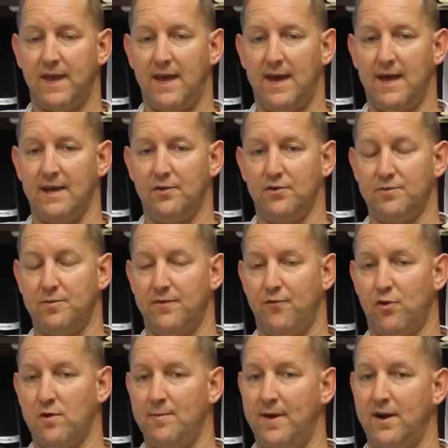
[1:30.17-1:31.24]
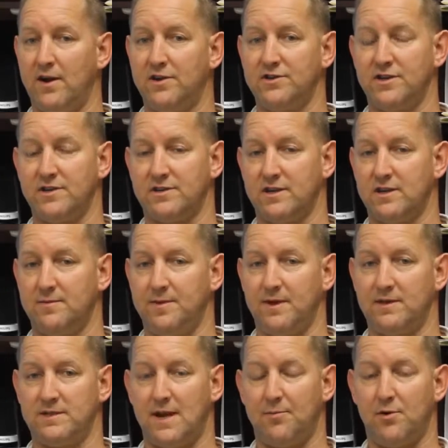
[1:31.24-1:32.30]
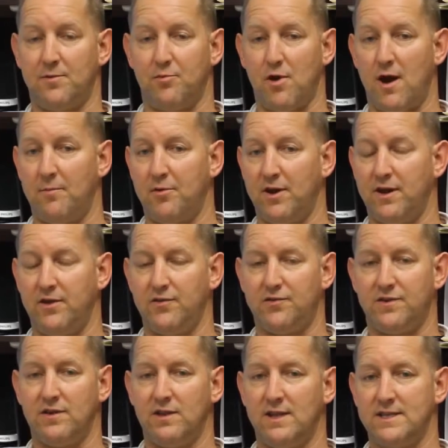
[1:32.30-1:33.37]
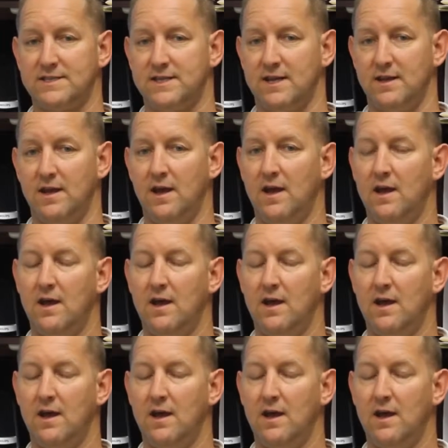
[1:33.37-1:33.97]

and it was before marriage and it's going to be a separate property, you still list it